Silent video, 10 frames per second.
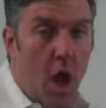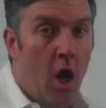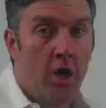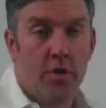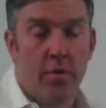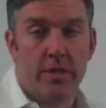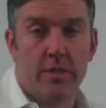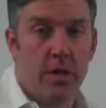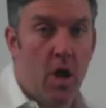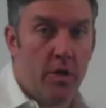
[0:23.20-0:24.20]
hundreds
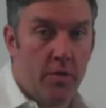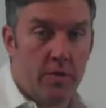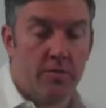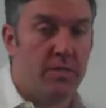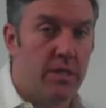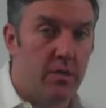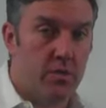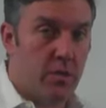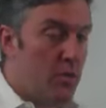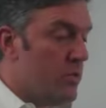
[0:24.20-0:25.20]
and hundreds of
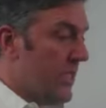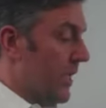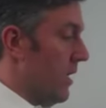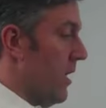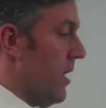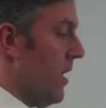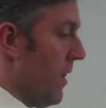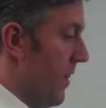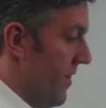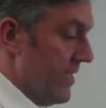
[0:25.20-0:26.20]
deals using
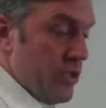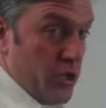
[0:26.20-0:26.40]
this